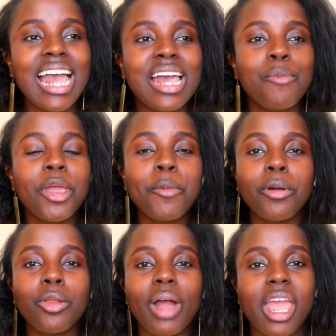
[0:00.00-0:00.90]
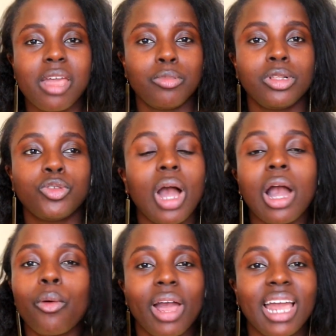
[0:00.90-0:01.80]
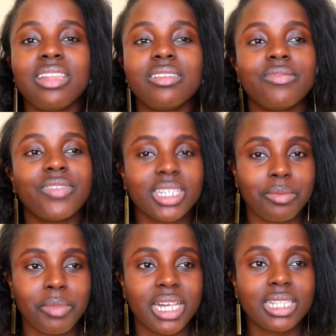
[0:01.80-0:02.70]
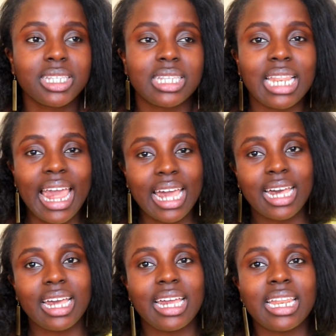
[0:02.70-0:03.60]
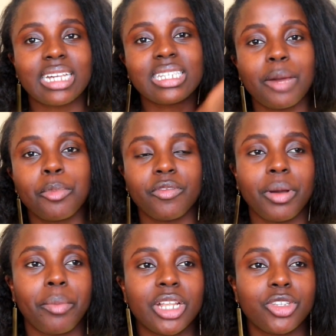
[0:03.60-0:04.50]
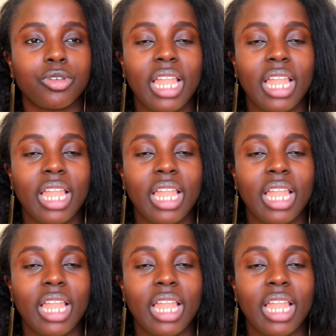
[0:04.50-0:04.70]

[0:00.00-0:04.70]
people who are able to acquire investments like in a snap of a button.